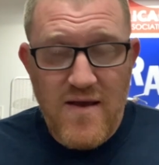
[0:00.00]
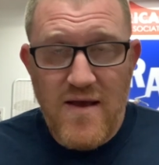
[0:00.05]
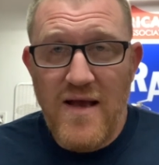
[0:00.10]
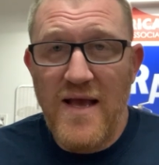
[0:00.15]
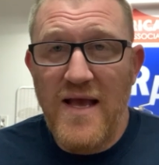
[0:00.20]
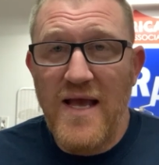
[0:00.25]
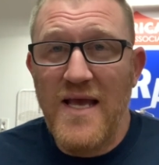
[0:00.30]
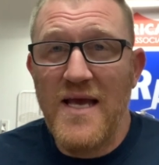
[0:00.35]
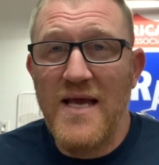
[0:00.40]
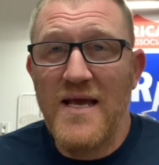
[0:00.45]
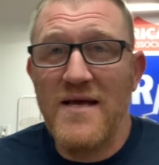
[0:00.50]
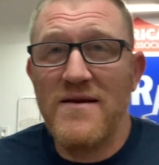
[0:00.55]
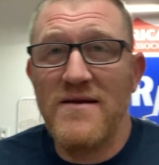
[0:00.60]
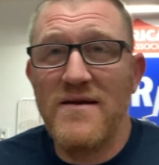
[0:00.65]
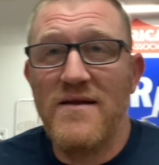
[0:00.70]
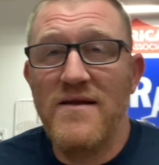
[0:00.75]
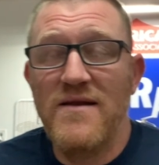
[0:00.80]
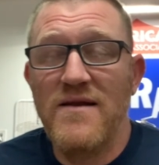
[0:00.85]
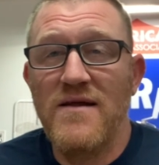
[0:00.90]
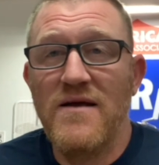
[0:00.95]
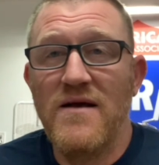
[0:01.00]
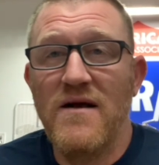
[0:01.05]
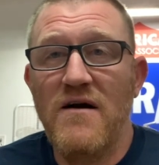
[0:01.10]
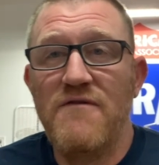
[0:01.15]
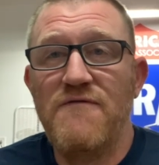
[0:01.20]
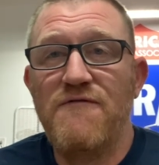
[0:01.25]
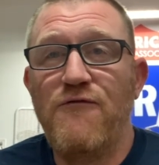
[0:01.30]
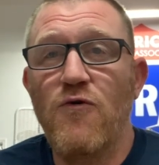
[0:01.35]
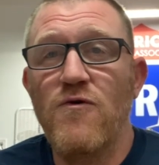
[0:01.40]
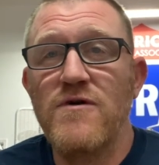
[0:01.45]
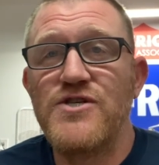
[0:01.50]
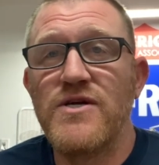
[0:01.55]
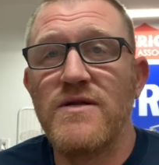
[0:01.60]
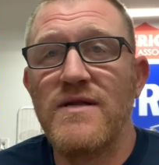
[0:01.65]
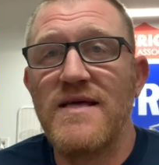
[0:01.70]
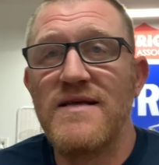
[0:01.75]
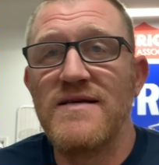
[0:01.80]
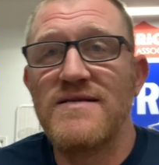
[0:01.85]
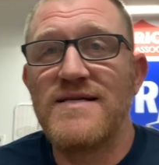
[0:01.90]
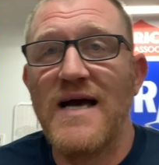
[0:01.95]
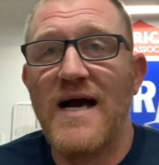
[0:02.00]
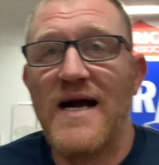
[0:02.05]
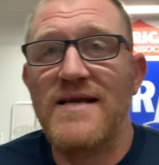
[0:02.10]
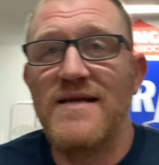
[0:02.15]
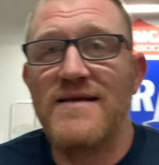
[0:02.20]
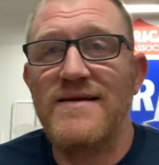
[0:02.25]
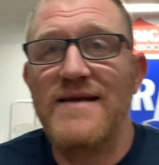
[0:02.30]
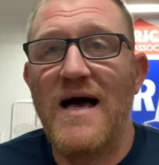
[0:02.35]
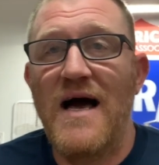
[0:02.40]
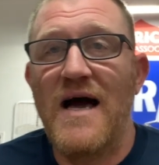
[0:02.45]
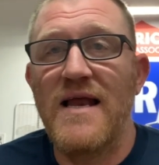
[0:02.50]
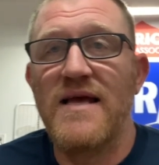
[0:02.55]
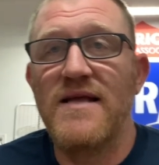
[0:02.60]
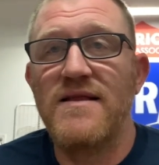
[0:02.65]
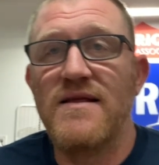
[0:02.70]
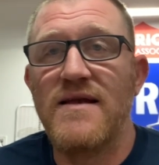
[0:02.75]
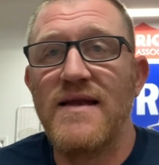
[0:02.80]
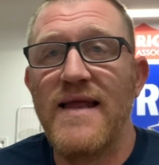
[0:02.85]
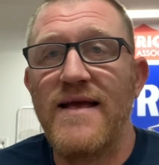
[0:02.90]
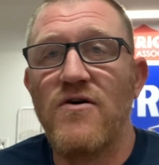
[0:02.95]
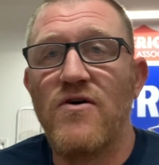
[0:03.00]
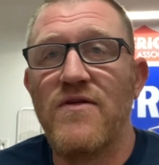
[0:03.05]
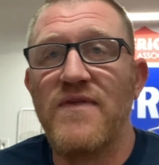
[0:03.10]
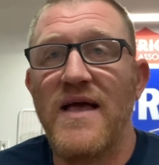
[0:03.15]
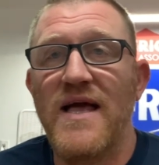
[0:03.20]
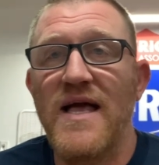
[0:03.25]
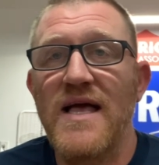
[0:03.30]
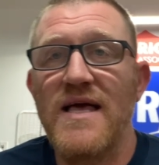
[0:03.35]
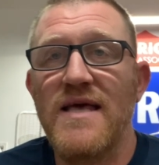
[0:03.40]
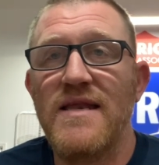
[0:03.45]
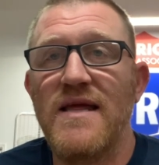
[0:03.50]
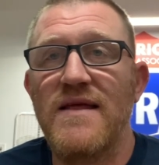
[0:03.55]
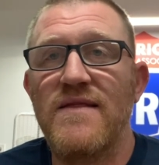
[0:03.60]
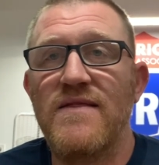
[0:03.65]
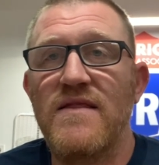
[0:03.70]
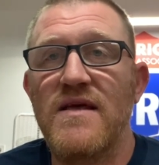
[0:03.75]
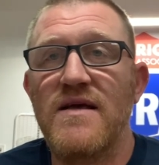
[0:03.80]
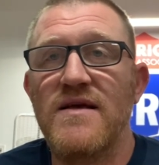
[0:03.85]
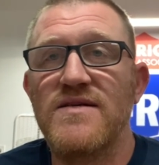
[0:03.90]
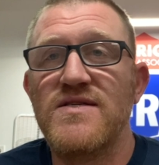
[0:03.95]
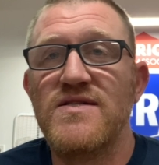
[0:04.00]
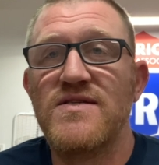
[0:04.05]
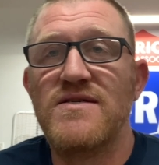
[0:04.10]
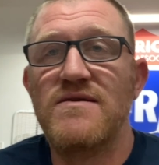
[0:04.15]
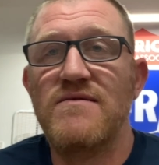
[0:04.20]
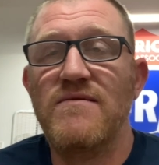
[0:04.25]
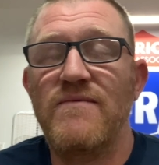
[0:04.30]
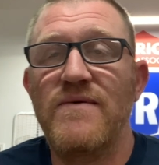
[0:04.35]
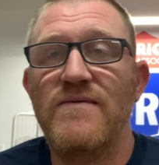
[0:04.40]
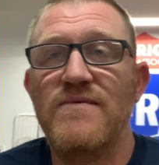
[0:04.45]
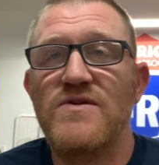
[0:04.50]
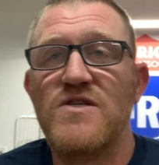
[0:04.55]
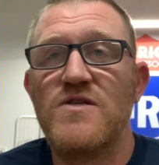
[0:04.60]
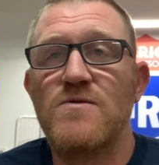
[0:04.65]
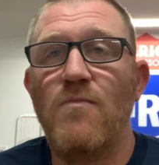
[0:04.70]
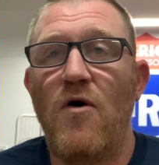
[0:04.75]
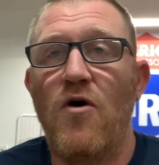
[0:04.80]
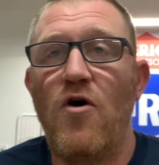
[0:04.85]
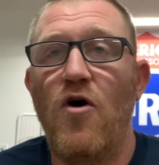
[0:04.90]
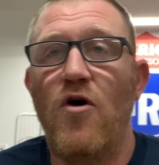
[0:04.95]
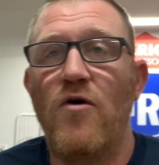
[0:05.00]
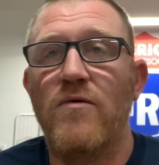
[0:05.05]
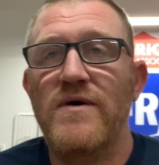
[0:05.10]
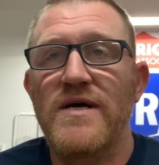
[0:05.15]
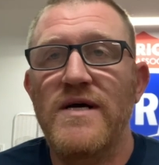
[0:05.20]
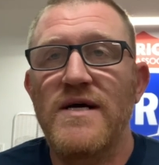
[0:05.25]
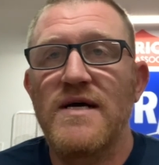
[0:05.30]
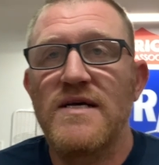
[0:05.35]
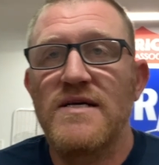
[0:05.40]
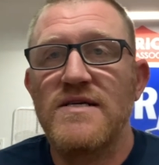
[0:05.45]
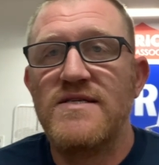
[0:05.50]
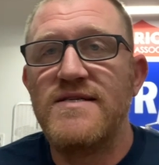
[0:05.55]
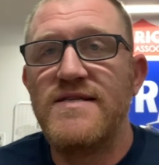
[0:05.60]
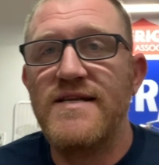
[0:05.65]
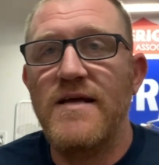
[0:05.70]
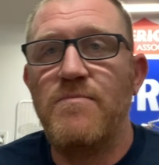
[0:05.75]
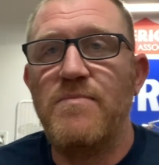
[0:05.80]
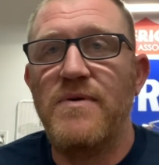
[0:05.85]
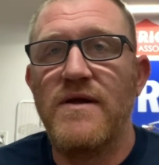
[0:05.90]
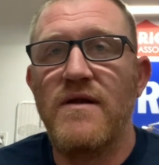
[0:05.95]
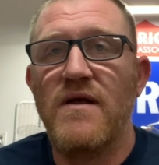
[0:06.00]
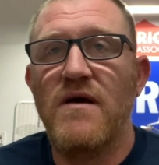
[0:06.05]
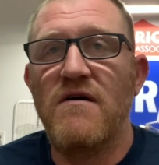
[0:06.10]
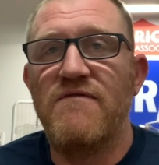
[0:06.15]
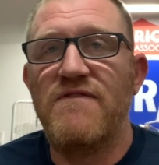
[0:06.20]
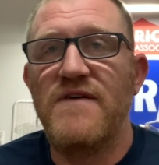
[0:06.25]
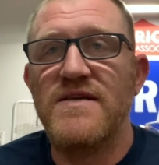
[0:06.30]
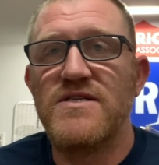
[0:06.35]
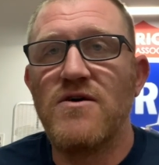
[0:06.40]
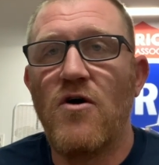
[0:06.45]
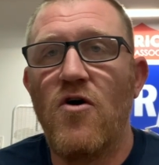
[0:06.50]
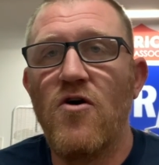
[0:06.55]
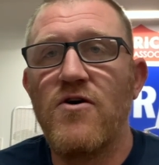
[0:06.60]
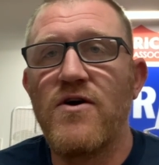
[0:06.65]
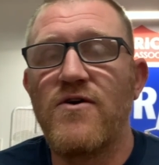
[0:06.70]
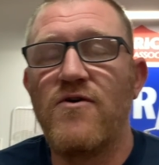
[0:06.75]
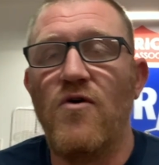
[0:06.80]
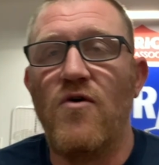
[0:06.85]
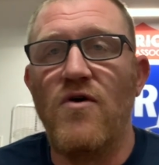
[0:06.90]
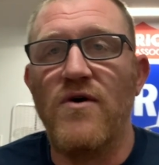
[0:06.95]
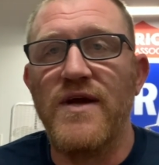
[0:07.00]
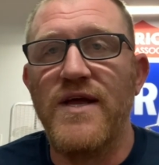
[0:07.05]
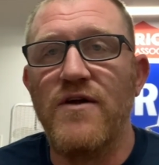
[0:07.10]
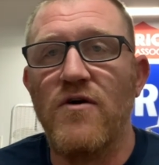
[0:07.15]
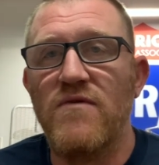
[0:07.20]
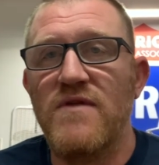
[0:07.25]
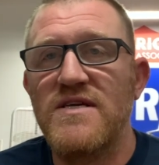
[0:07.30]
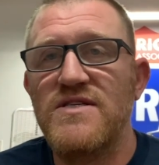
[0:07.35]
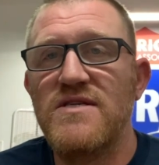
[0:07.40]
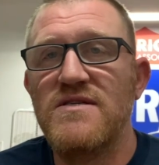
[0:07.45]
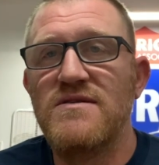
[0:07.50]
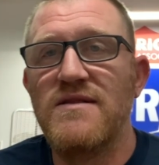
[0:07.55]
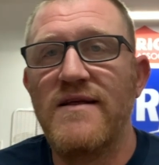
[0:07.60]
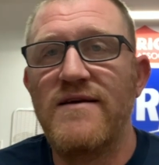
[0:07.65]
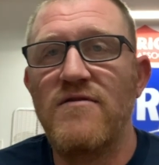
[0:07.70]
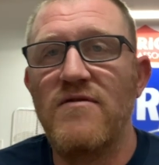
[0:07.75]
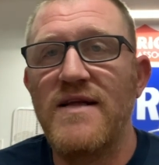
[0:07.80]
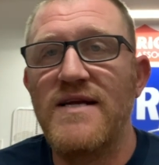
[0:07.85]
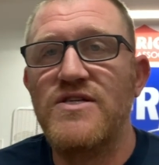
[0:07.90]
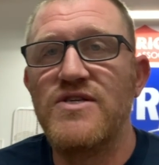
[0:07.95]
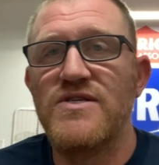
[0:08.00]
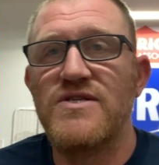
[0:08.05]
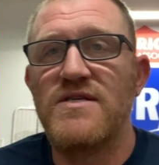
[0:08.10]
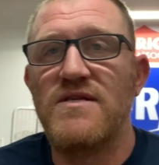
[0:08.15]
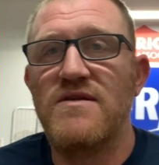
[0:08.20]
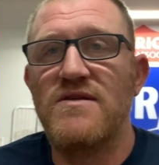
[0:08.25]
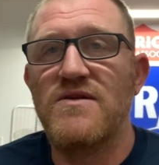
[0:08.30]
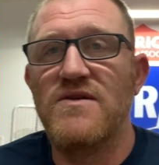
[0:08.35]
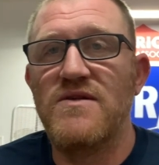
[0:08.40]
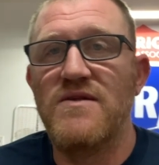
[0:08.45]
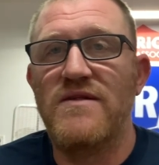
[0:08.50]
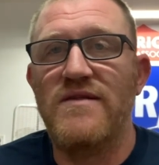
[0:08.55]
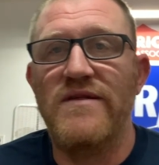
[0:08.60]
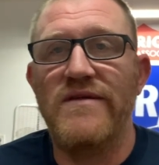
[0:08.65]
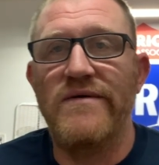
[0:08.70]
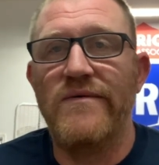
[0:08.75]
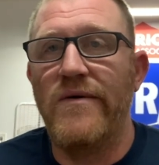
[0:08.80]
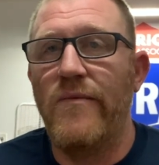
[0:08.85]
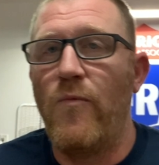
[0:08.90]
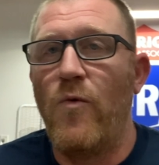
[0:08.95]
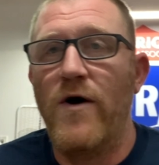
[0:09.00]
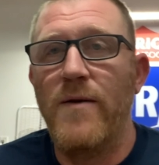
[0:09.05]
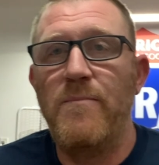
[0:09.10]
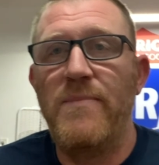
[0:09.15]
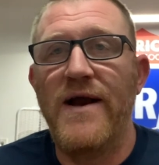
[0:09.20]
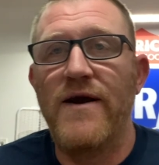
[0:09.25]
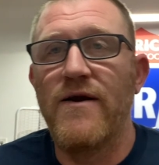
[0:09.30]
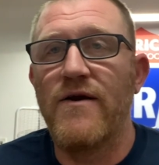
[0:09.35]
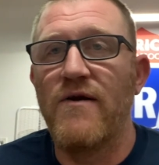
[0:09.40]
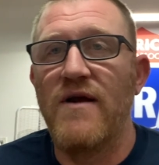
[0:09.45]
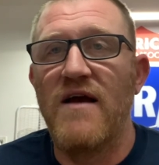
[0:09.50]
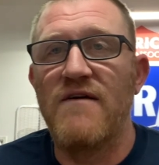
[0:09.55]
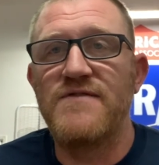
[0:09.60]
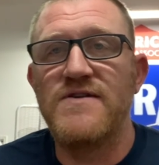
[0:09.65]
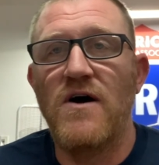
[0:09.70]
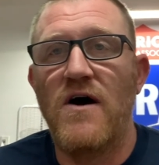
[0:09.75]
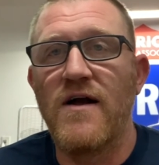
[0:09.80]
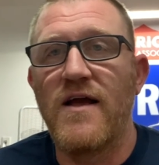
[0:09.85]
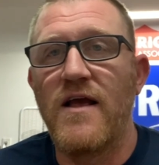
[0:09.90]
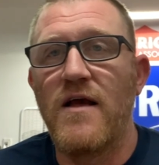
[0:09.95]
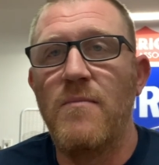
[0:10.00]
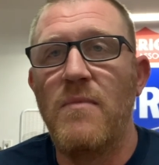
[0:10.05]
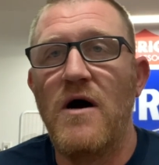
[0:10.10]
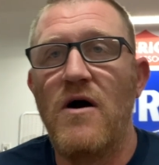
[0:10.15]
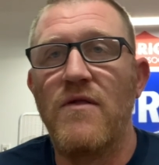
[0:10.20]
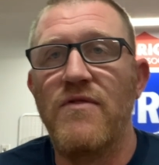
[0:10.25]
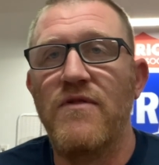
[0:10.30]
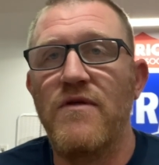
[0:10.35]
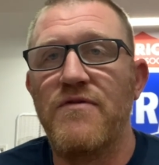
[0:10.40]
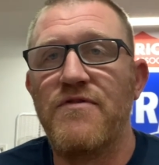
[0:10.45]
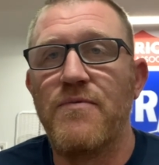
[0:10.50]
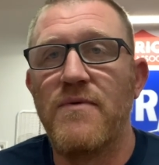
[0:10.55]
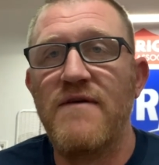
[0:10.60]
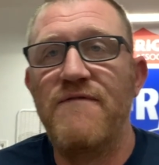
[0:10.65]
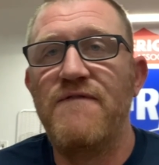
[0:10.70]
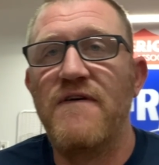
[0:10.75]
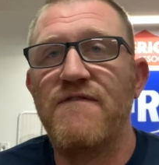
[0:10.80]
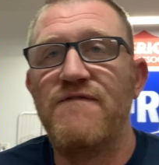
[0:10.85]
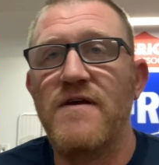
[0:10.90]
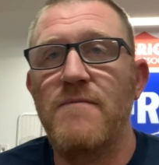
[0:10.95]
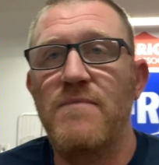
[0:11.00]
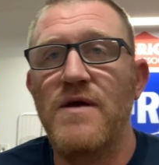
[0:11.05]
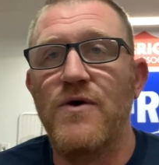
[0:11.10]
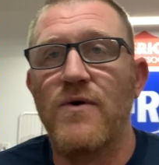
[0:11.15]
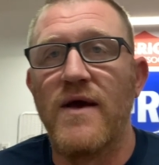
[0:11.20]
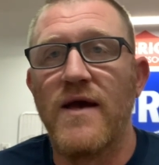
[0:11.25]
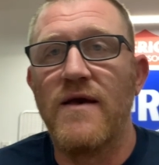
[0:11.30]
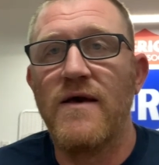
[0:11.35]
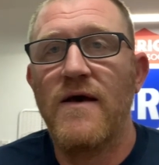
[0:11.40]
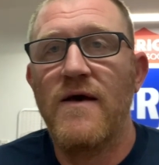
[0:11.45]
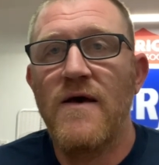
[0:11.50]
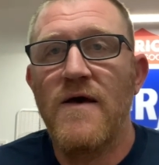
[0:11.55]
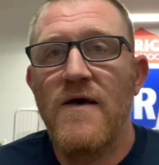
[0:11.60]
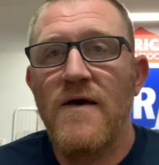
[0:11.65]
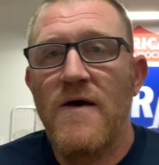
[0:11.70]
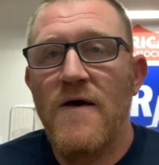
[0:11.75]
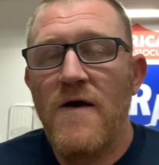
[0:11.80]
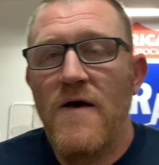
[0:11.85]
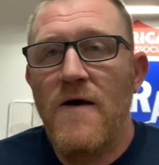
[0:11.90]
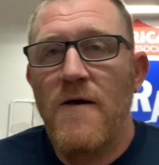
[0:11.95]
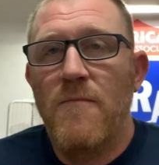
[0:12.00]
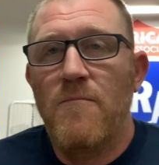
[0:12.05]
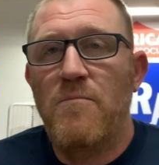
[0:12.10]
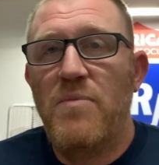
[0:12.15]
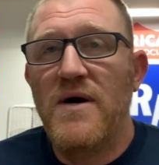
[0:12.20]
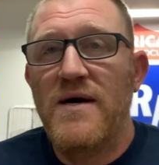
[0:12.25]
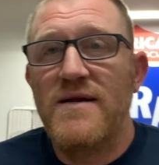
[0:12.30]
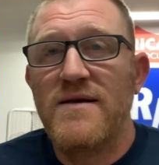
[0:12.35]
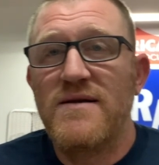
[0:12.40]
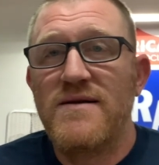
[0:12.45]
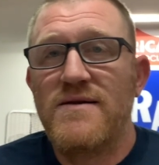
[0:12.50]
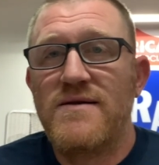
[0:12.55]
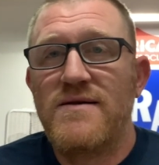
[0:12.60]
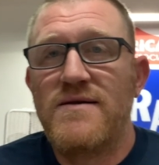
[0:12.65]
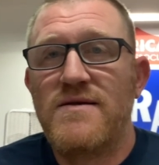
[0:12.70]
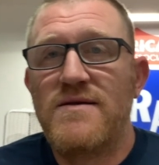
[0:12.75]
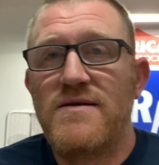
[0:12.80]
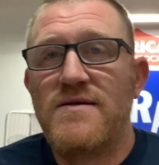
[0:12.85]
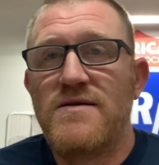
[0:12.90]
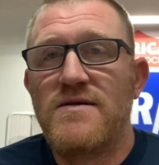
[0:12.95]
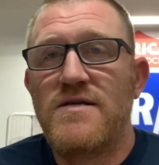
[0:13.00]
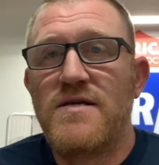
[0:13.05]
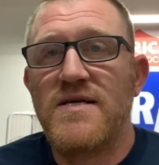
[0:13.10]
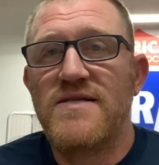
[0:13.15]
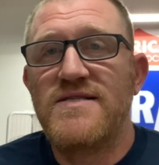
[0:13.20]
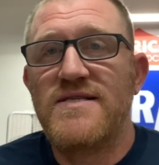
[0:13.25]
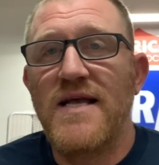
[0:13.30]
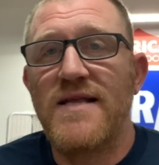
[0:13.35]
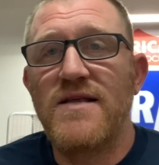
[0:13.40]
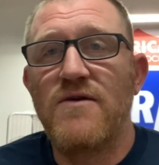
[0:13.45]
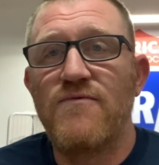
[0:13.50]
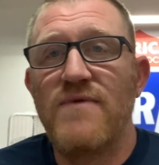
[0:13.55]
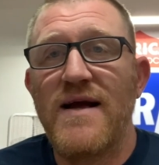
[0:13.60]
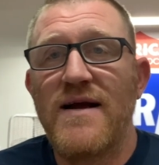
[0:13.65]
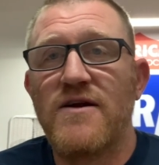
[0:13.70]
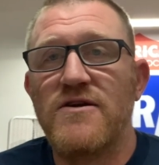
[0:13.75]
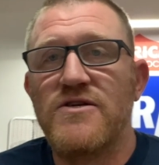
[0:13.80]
and unfortunately this guy did not hit the nail on the head in this small snippet of his article. This is literally just one paragraph talking about the 350 Buick. But to set the record